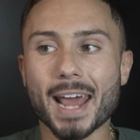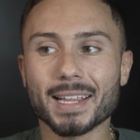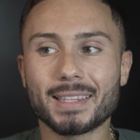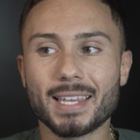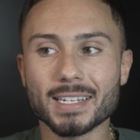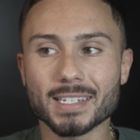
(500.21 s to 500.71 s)
at a
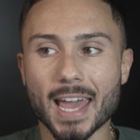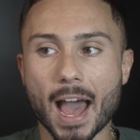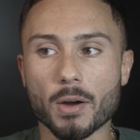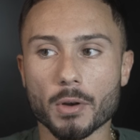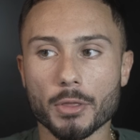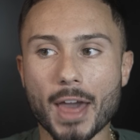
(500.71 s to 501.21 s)

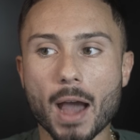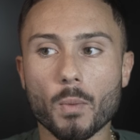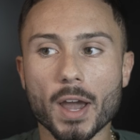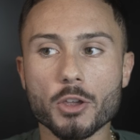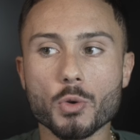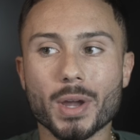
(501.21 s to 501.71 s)
discount. That
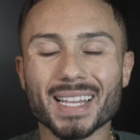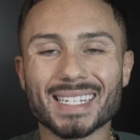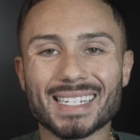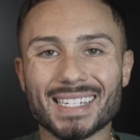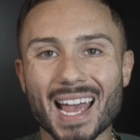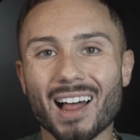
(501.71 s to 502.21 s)
way you can
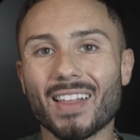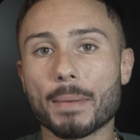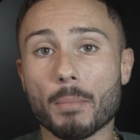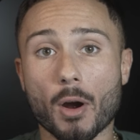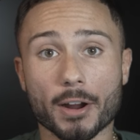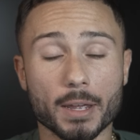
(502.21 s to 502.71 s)
sell
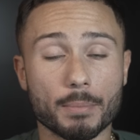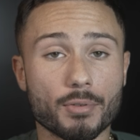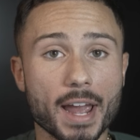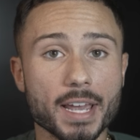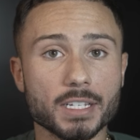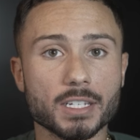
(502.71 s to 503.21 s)
at market
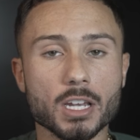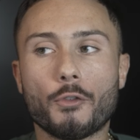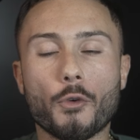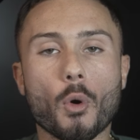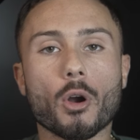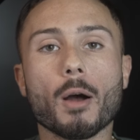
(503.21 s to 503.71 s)
price
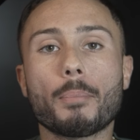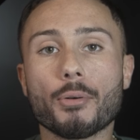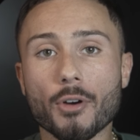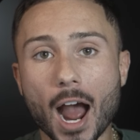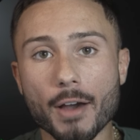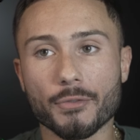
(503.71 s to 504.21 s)
for a
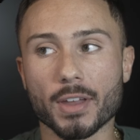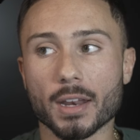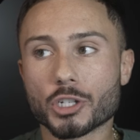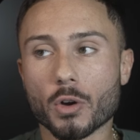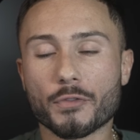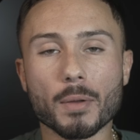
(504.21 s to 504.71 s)
profit.
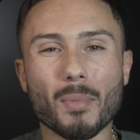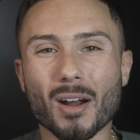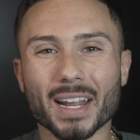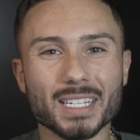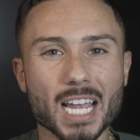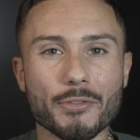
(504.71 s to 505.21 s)
So if the
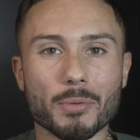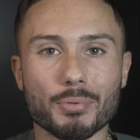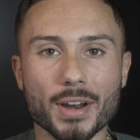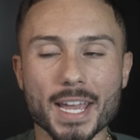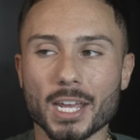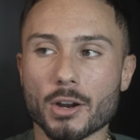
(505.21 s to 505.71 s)
market's ever
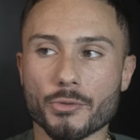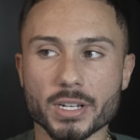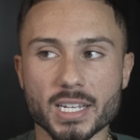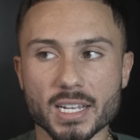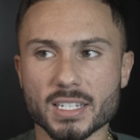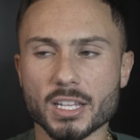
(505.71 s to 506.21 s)
breaking a
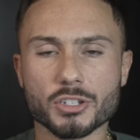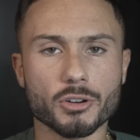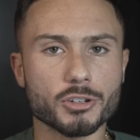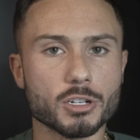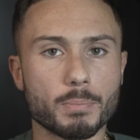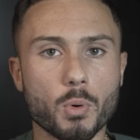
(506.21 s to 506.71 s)
resistance or
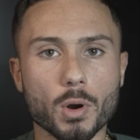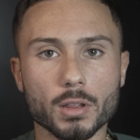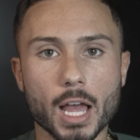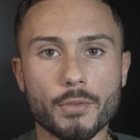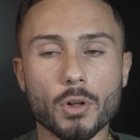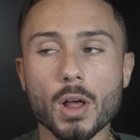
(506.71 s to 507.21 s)
a support
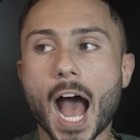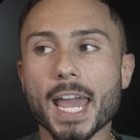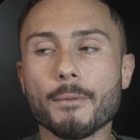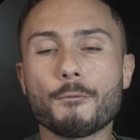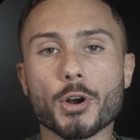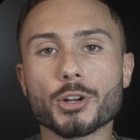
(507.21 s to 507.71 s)
level, I
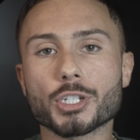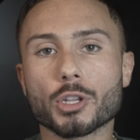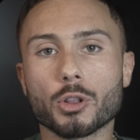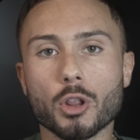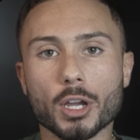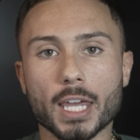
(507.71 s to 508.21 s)
am first
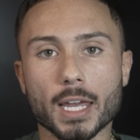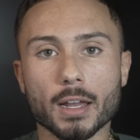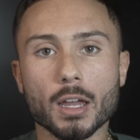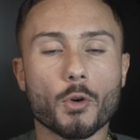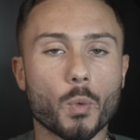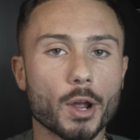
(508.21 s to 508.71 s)
looking
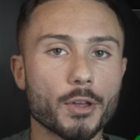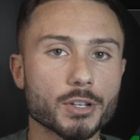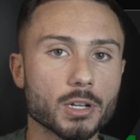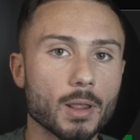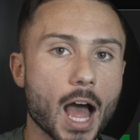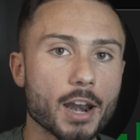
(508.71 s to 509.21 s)
for where there's
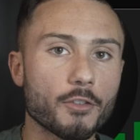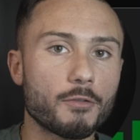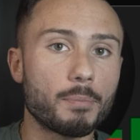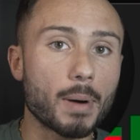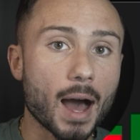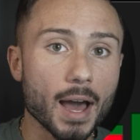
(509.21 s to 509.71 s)
a lot
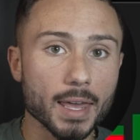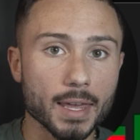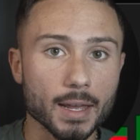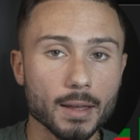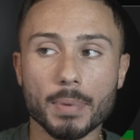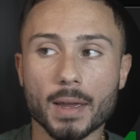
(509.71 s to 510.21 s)
of
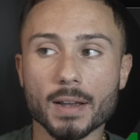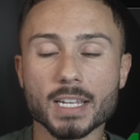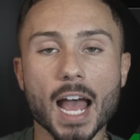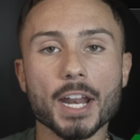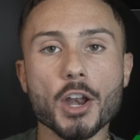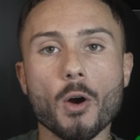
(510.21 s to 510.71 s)
buying because
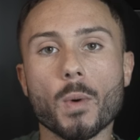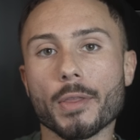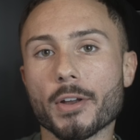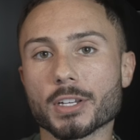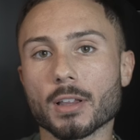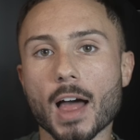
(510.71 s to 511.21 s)
I know where
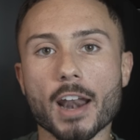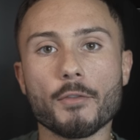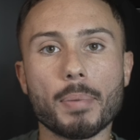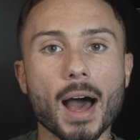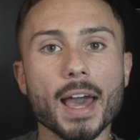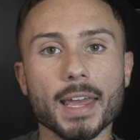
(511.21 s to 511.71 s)
there's a lot of
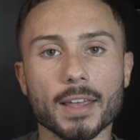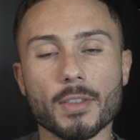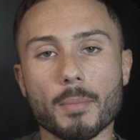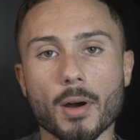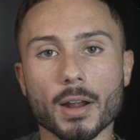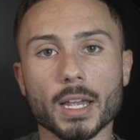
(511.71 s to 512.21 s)
buying in the
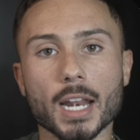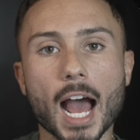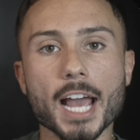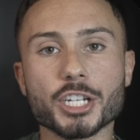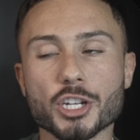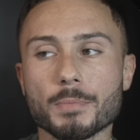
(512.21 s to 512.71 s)
market,
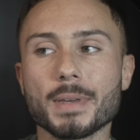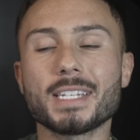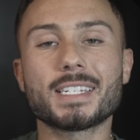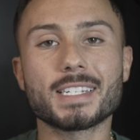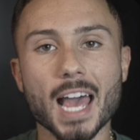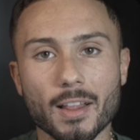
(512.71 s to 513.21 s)
I should be
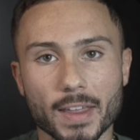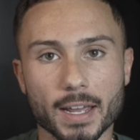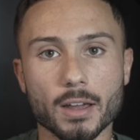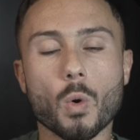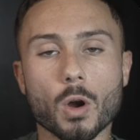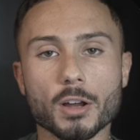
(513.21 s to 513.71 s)

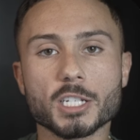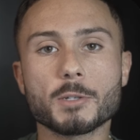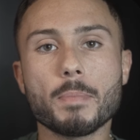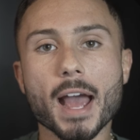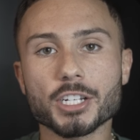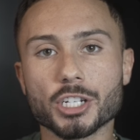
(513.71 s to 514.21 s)
selling. Or
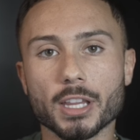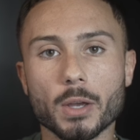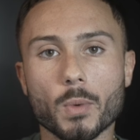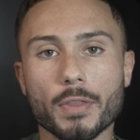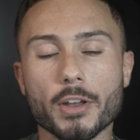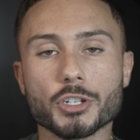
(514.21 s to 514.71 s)
especially
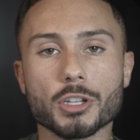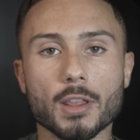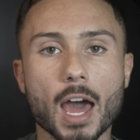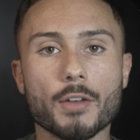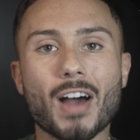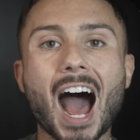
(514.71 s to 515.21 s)
when there's a
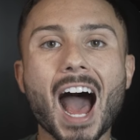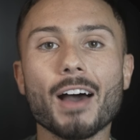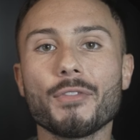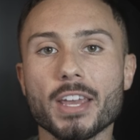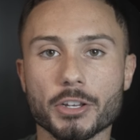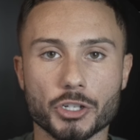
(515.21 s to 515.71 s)
lot of
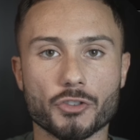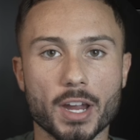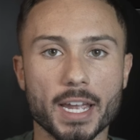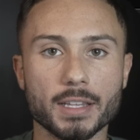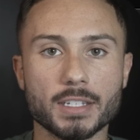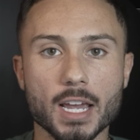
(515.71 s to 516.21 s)
obvious
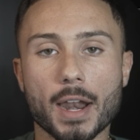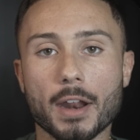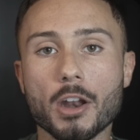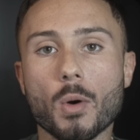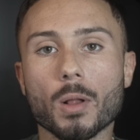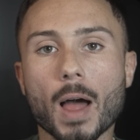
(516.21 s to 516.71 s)
trades that I
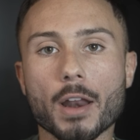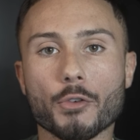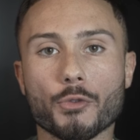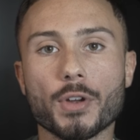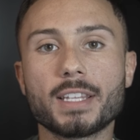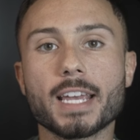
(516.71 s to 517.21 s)
know a lot
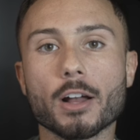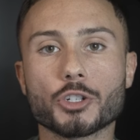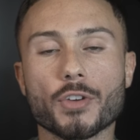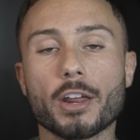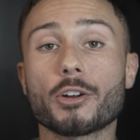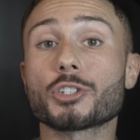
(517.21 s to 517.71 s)
of retail
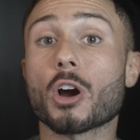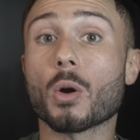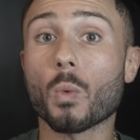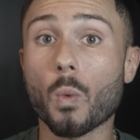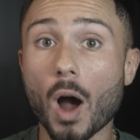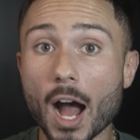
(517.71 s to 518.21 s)
traders
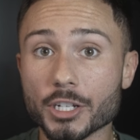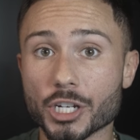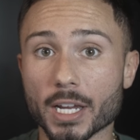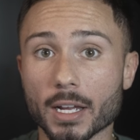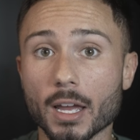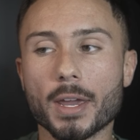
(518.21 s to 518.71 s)
are
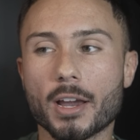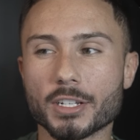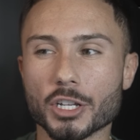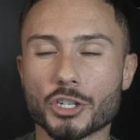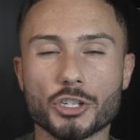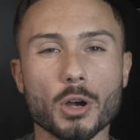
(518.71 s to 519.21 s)
watching
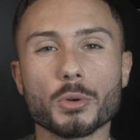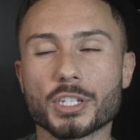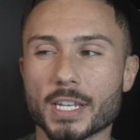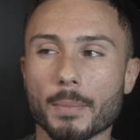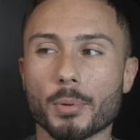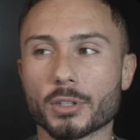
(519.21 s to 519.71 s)
because it's so
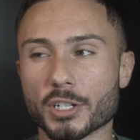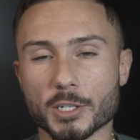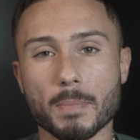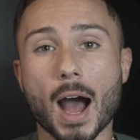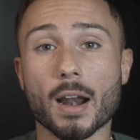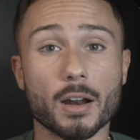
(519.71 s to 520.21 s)
simple to
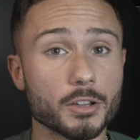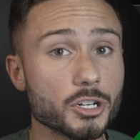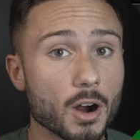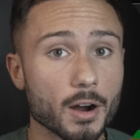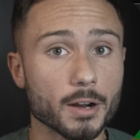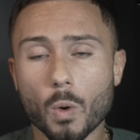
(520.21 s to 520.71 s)
spot on a
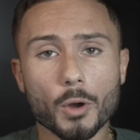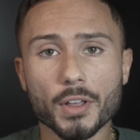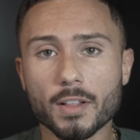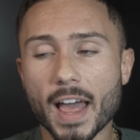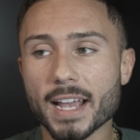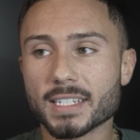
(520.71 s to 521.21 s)
chart. Or the
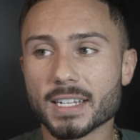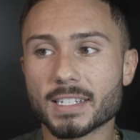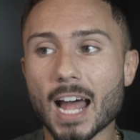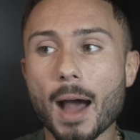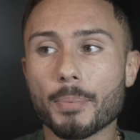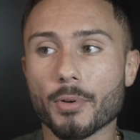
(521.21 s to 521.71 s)
classic
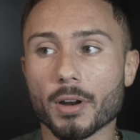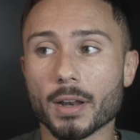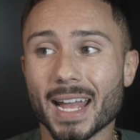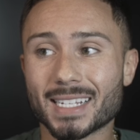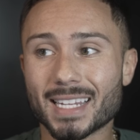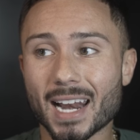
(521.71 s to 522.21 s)
stop run.
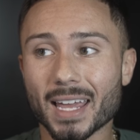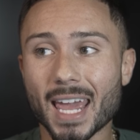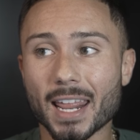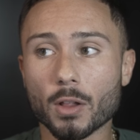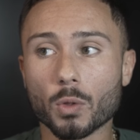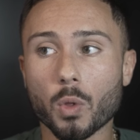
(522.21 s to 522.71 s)
Instead of
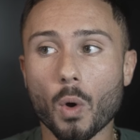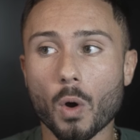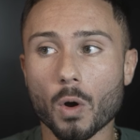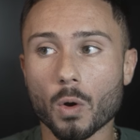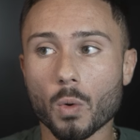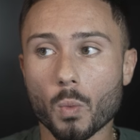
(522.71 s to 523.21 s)
getting
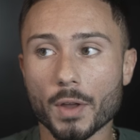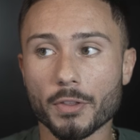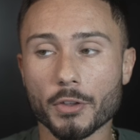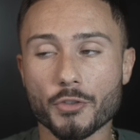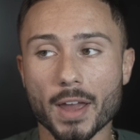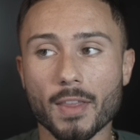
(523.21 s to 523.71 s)
long when
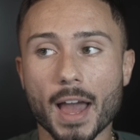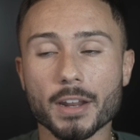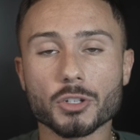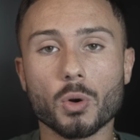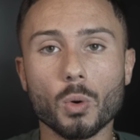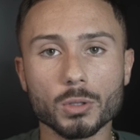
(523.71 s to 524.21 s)
the trend line
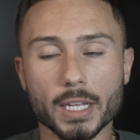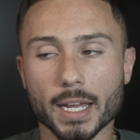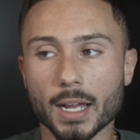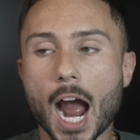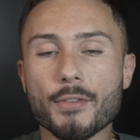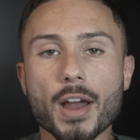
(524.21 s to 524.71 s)
is
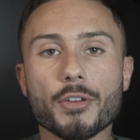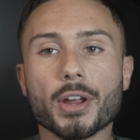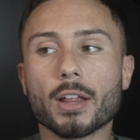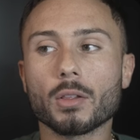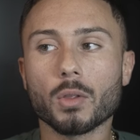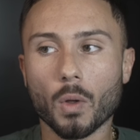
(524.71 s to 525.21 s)
holding, I rather
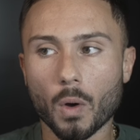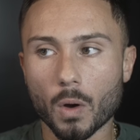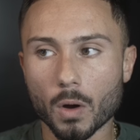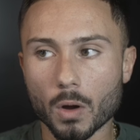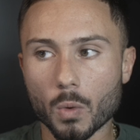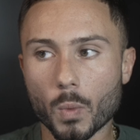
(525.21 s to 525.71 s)
get
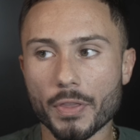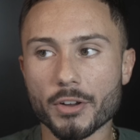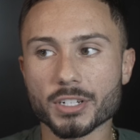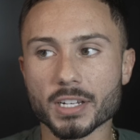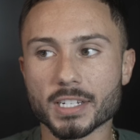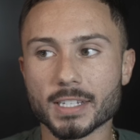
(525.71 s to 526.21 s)
long when
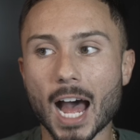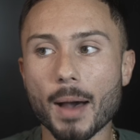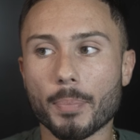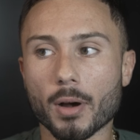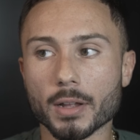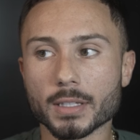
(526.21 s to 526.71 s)
there's a
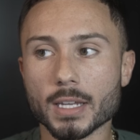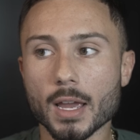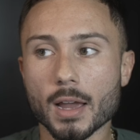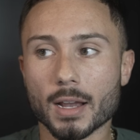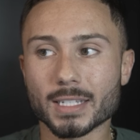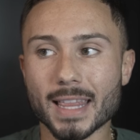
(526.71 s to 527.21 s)
stop hunt
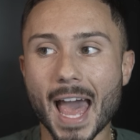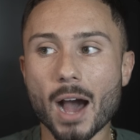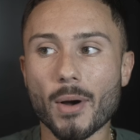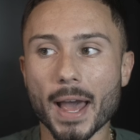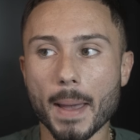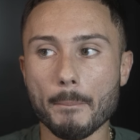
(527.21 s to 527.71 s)
because
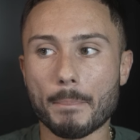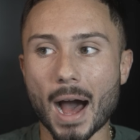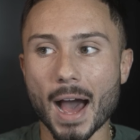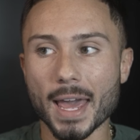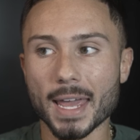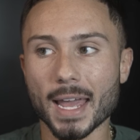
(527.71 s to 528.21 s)
now I am
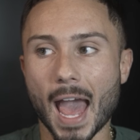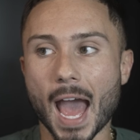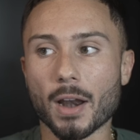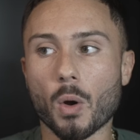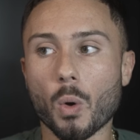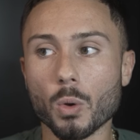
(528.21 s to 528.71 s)
buying
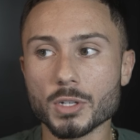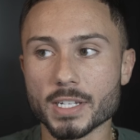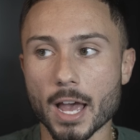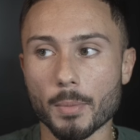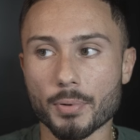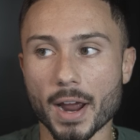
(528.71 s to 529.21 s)
at
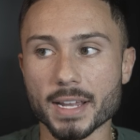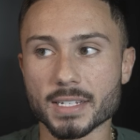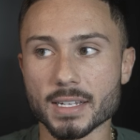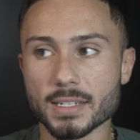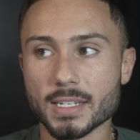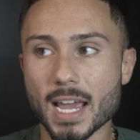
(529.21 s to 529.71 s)
wholesale
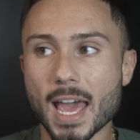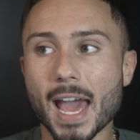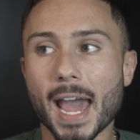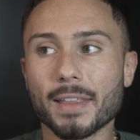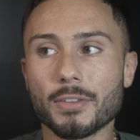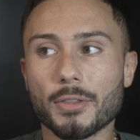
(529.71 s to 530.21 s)
prices
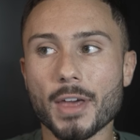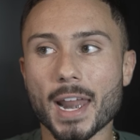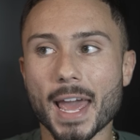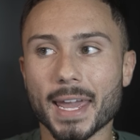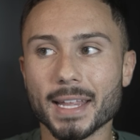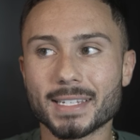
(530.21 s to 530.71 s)
and then
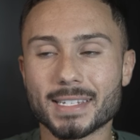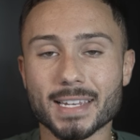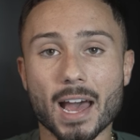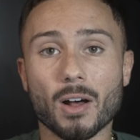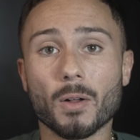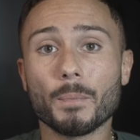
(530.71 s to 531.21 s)
I could
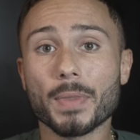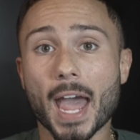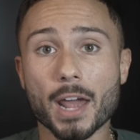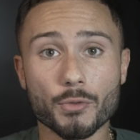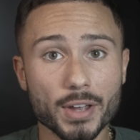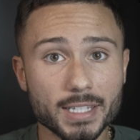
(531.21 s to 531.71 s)
sell
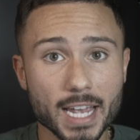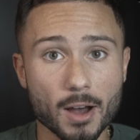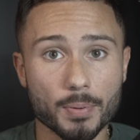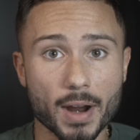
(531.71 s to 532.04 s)
at retail